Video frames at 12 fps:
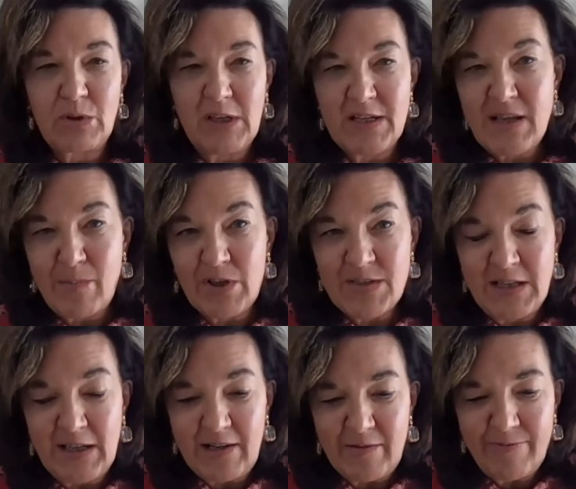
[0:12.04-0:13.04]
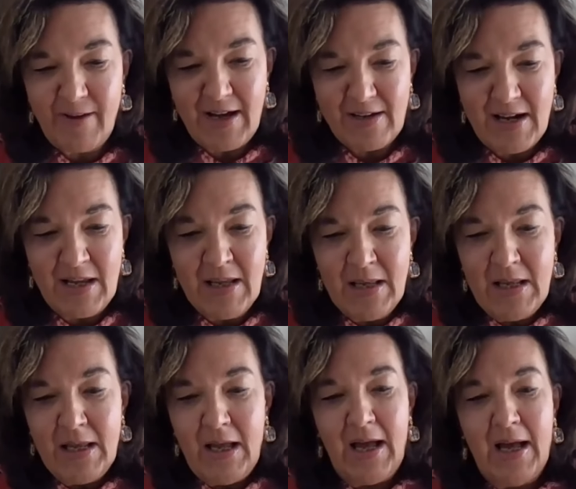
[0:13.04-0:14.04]
to this. I'm Cristina Caffarra.
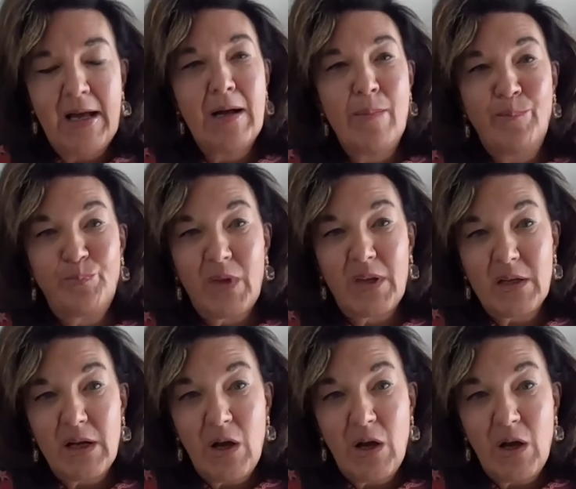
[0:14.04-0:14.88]
Um,